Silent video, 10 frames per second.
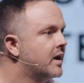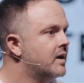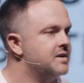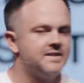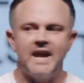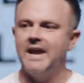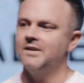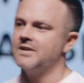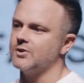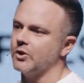Satan
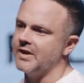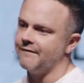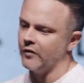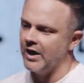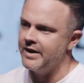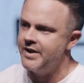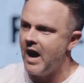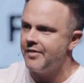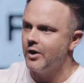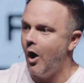is looking for
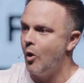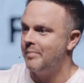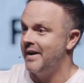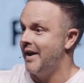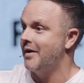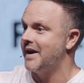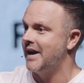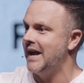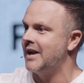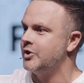another open area
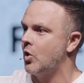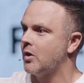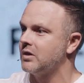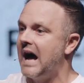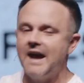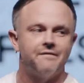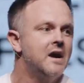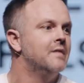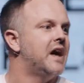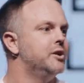in your life
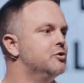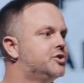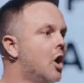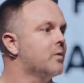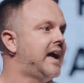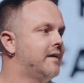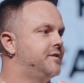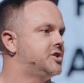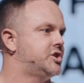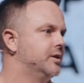that you don't have the
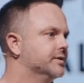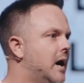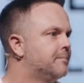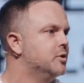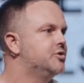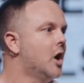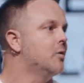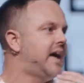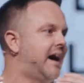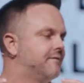shield up, you don't
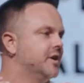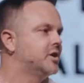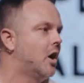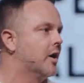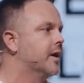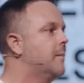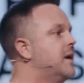have the guard up,